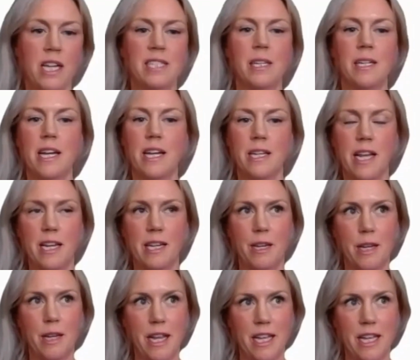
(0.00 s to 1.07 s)

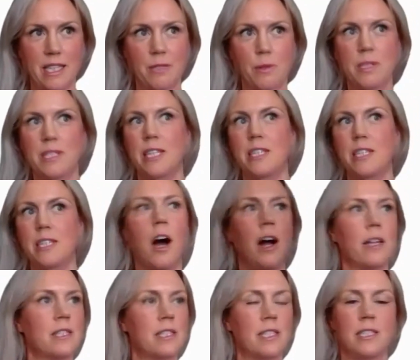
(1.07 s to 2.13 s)
it's a
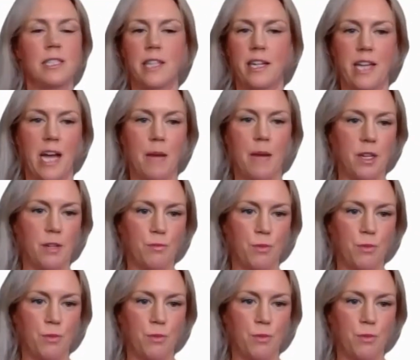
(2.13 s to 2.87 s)
constant dynamic